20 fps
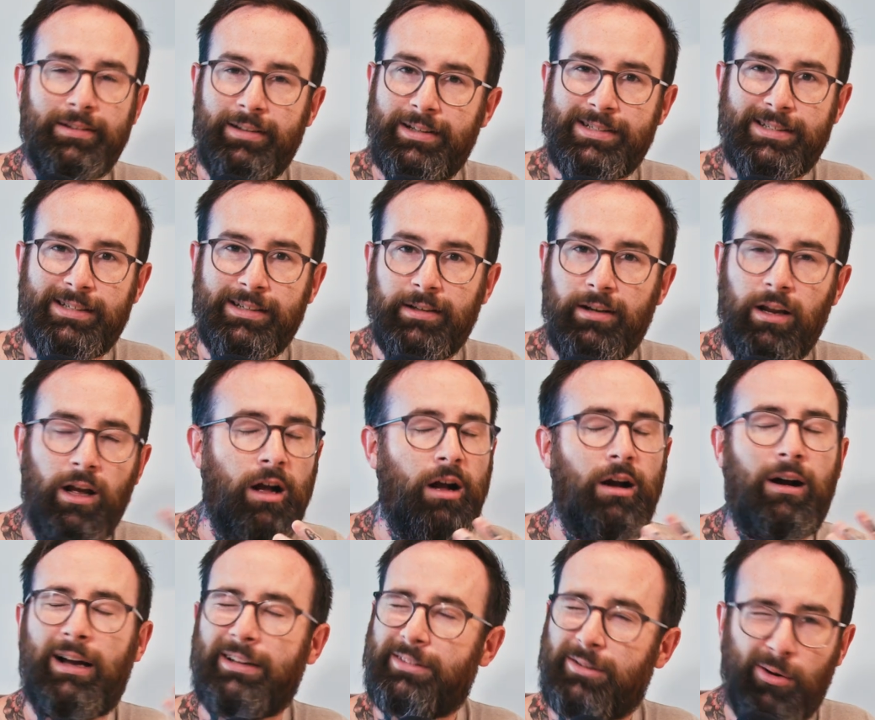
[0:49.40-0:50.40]
listen,
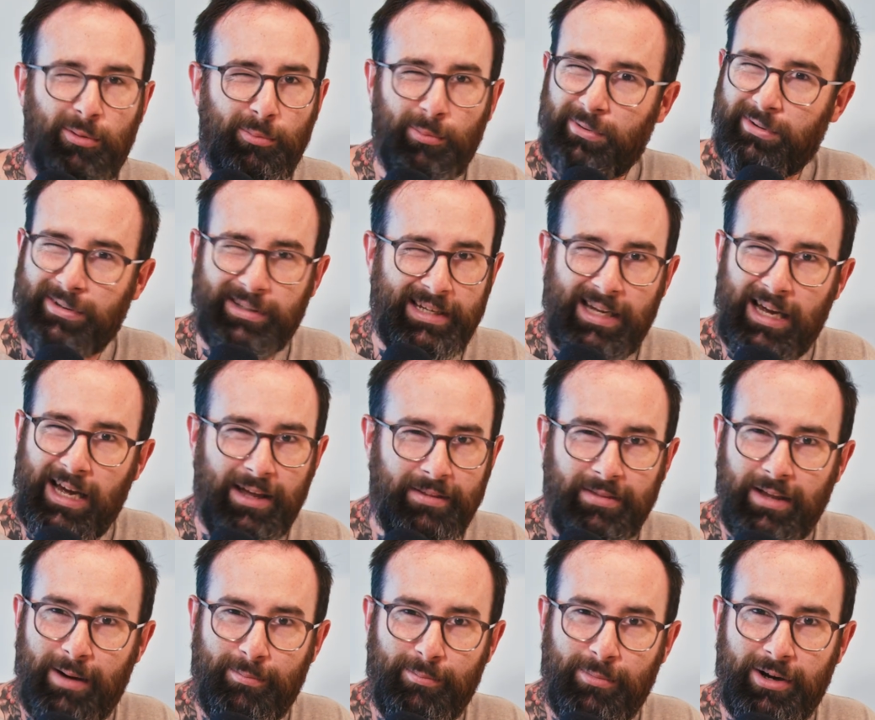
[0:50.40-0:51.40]
I don't really care
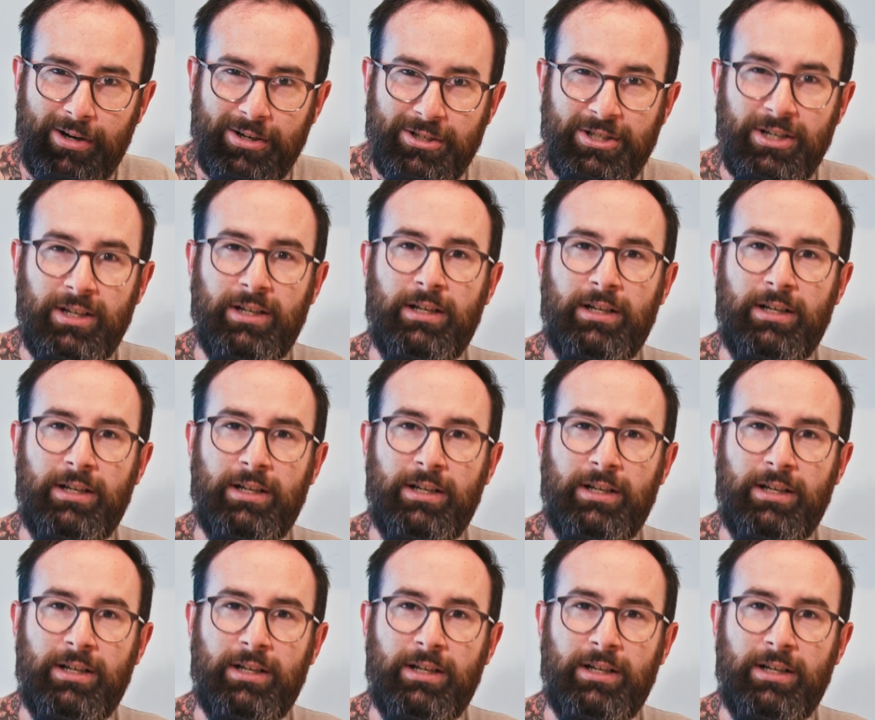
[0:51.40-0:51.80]
that much.